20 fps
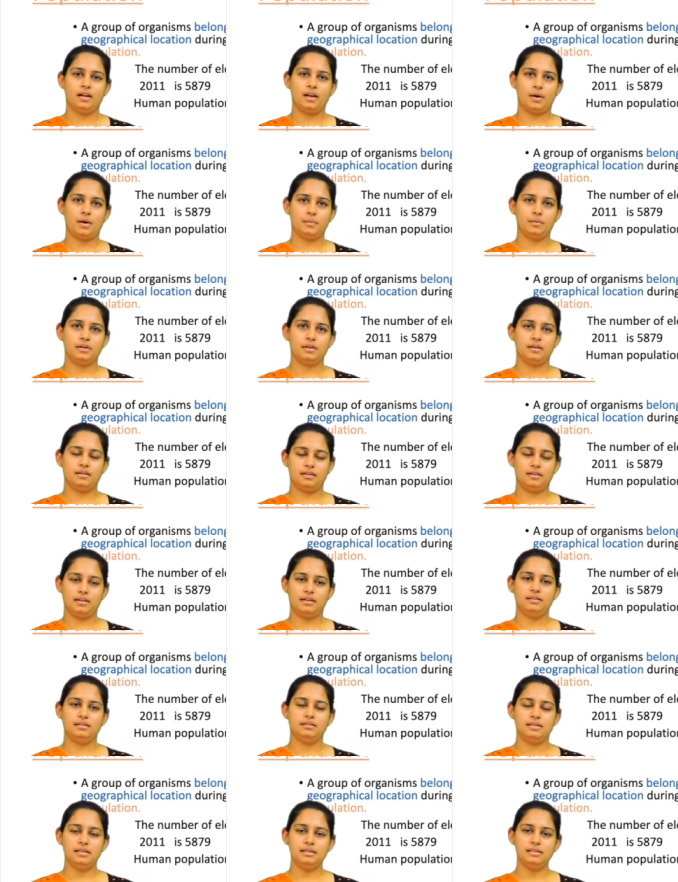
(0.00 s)
Now,
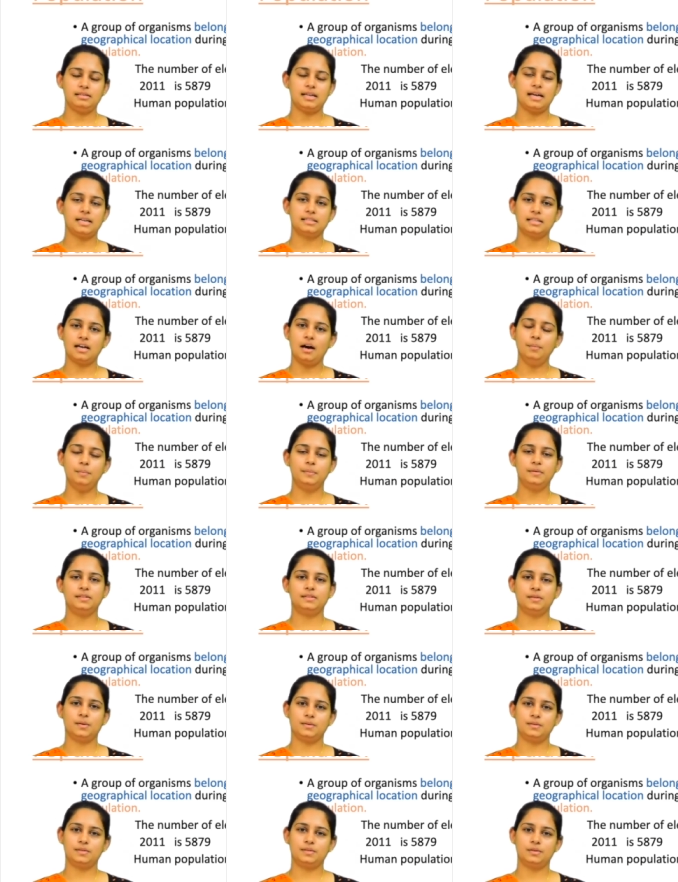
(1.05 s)
in these
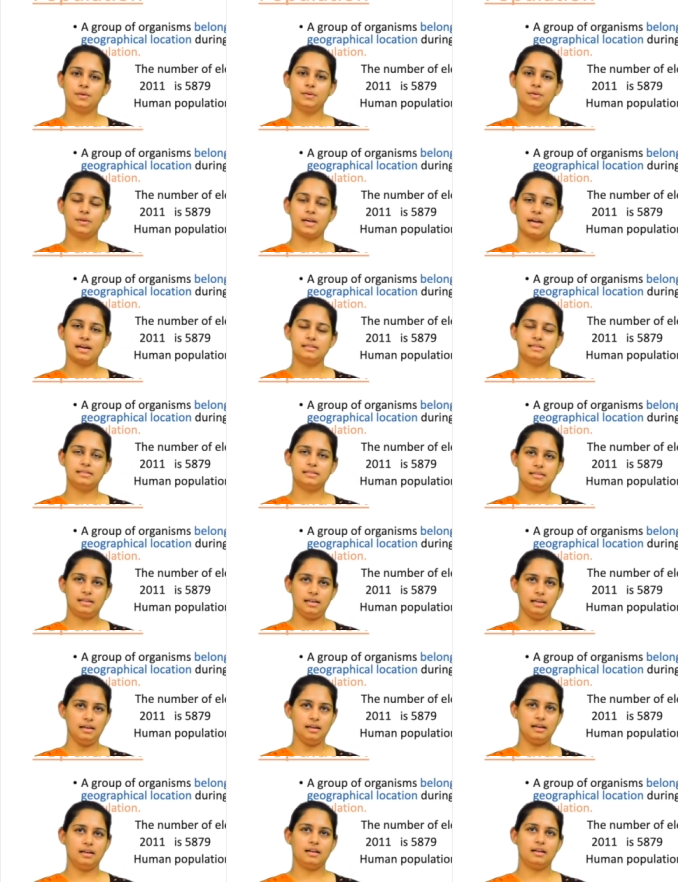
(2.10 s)
examples also you can
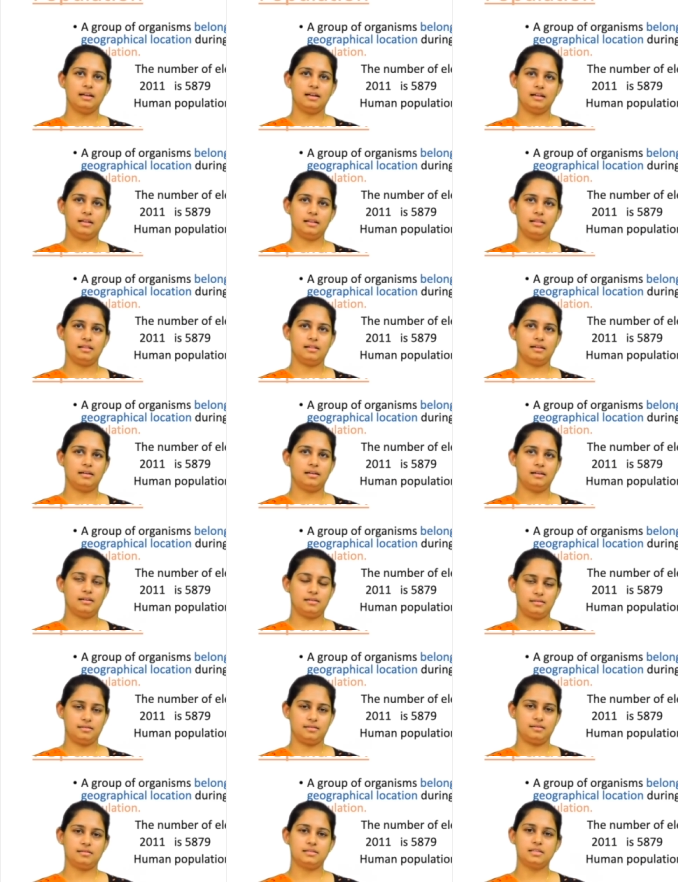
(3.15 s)
see
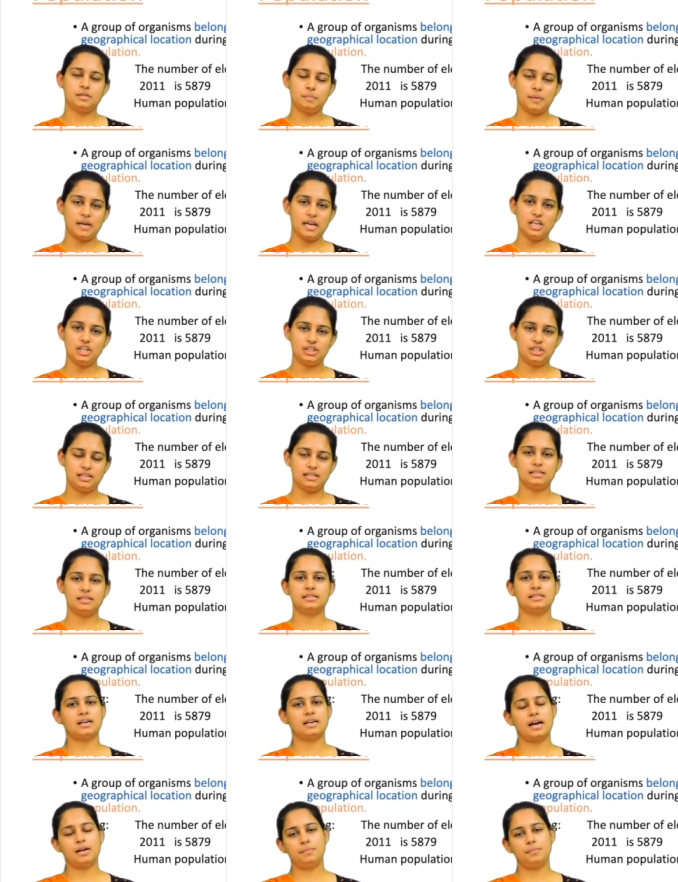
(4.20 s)
the
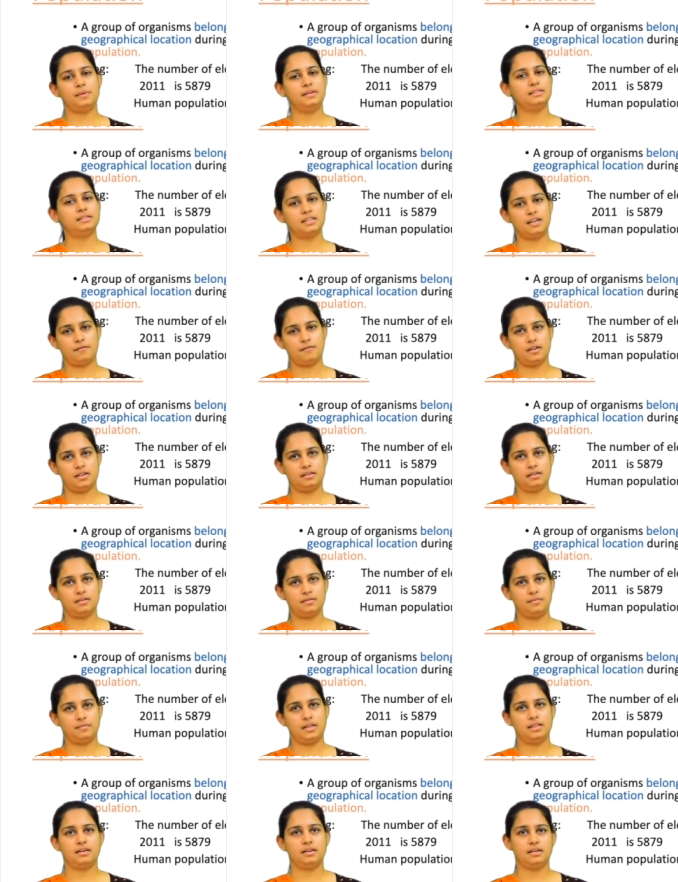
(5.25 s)
species type is given,
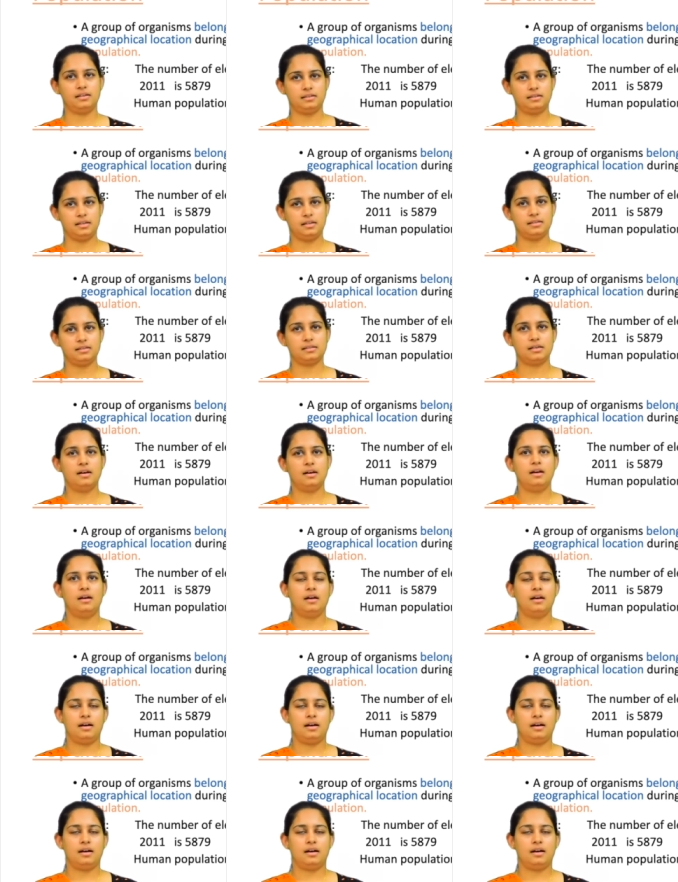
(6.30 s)
whether it is